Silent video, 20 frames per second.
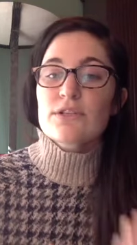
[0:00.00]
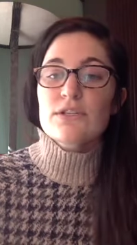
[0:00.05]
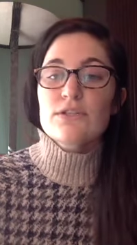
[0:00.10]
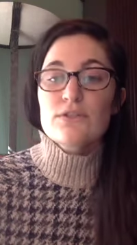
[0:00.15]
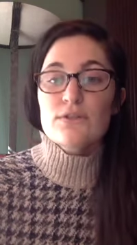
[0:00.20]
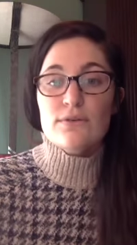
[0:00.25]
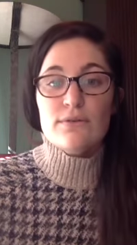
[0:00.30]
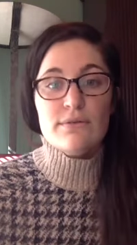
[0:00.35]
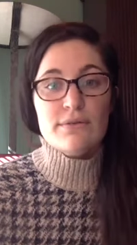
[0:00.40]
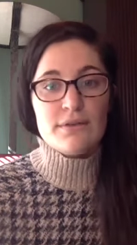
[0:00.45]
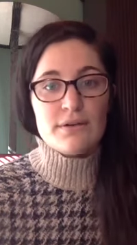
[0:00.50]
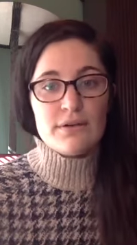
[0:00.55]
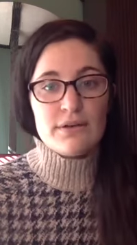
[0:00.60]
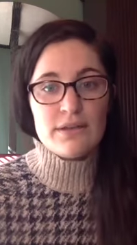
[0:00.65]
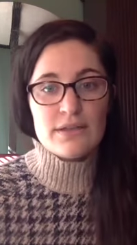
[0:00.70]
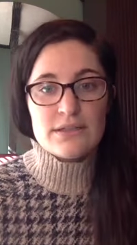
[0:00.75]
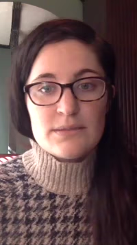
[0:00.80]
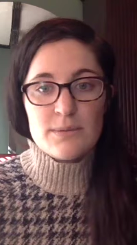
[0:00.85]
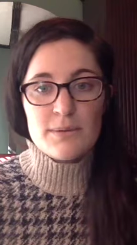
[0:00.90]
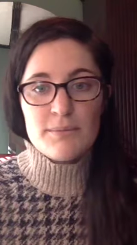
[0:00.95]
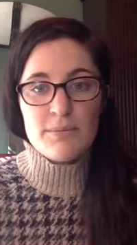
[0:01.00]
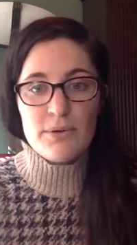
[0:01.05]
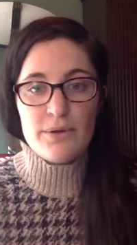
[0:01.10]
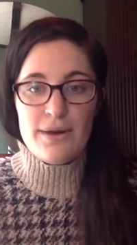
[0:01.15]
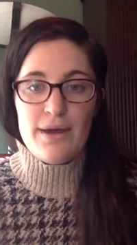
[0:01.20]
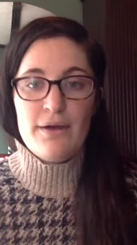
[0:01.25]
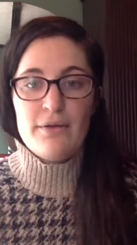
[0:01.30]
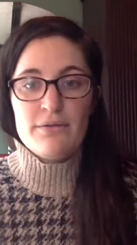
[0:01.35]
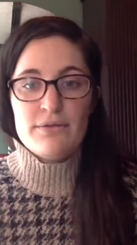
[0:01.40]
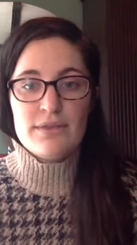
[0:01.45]
this new theory that's been put
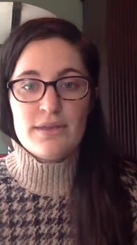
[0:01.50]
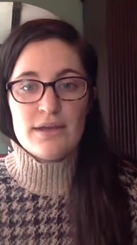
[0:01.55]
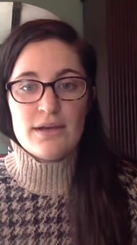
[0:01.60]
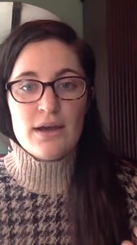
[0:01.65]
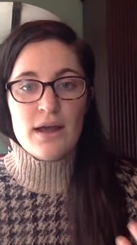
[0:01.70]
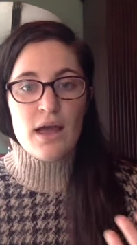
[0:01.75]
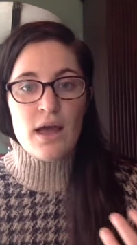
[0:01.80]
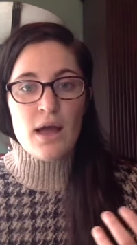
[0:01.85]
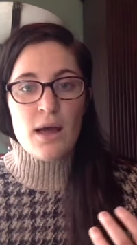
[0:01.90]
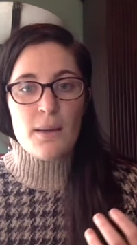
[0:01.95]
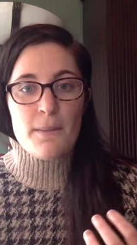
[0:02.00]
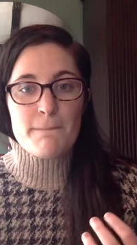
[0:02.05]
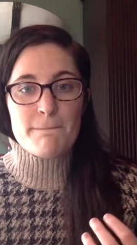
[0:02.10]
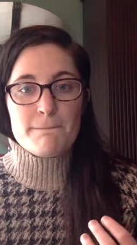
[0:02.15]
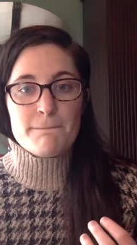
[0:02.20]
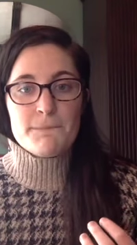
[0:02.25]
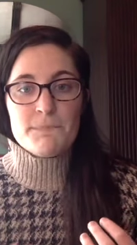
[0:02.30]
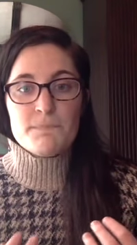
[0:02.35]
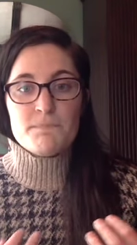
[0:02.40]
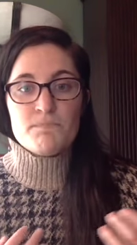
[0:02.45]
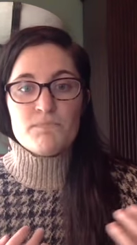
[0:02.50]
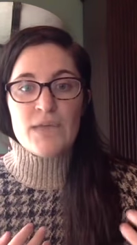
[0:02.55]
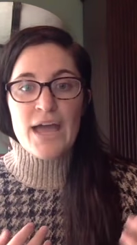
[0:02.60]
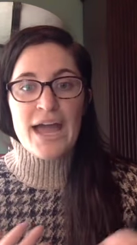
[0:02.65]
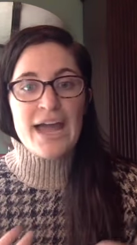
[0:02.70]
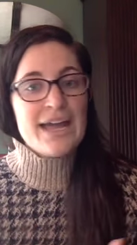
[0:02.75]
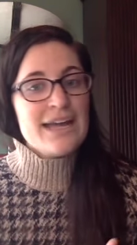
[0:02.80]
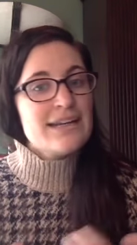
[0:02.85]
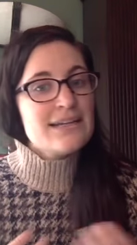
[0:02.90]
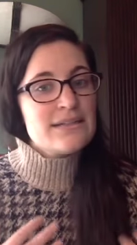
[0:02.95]
out that
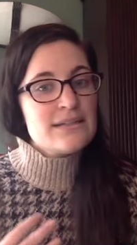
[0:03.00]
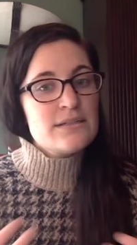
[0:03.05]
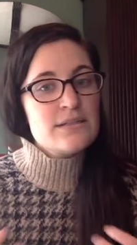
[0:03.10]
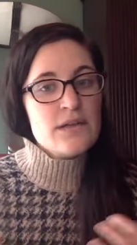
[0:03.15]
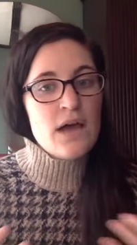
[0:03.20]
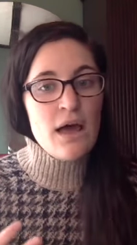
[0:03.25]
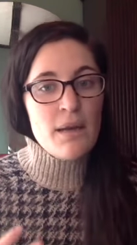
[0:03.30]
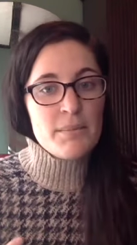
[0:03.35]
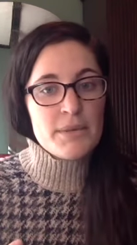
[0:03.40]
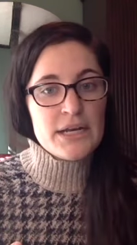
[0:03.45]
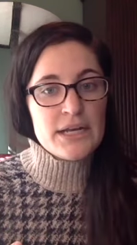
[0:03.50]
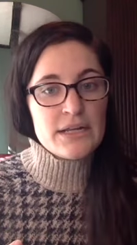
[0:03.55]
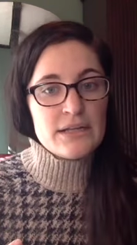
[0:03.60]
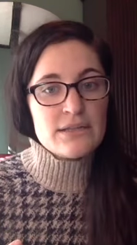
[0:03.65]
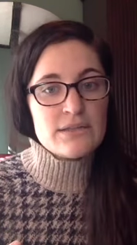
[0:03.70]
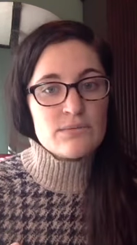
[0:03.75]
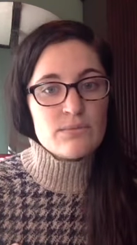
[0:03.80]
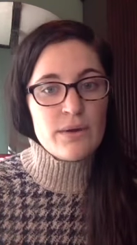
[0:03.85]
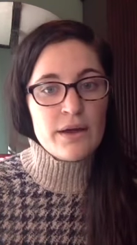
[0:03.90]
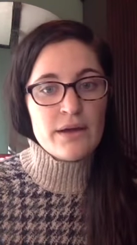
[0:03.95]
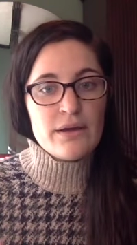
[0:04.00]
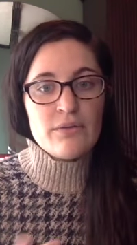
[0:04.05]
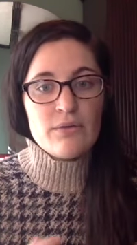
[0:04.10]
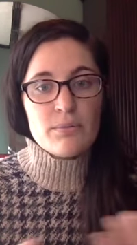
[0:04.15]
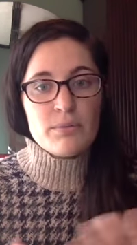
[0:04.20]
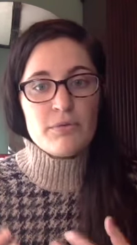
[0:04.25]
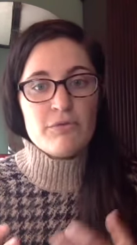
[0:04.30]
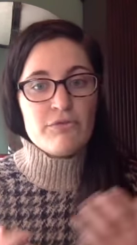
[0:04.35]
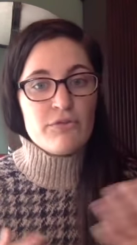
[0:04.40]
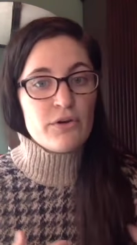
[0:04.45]
handed dominance, right, or
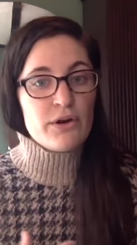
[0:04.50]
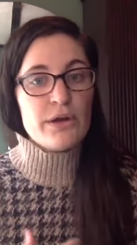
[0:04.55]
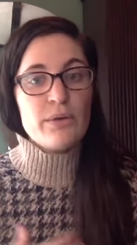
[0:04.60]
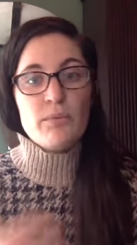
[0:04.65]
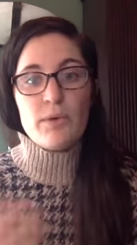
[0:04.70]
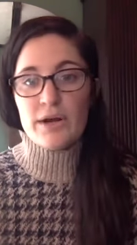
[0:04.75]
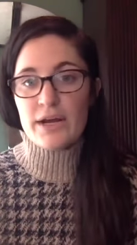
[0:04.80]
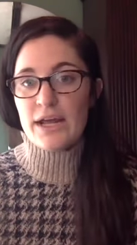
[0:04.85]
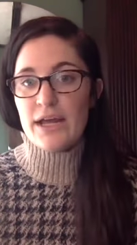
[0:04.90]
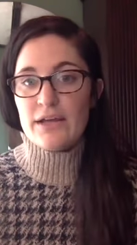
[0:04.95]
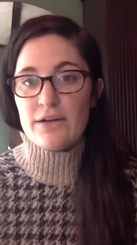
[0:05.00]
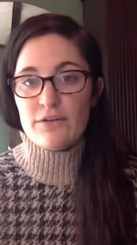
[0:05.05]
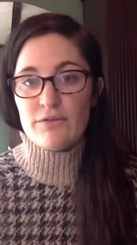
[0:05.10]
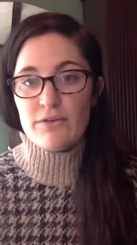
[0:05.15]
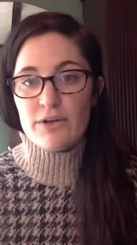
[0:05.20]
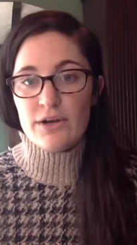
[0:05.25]
preferring one hand over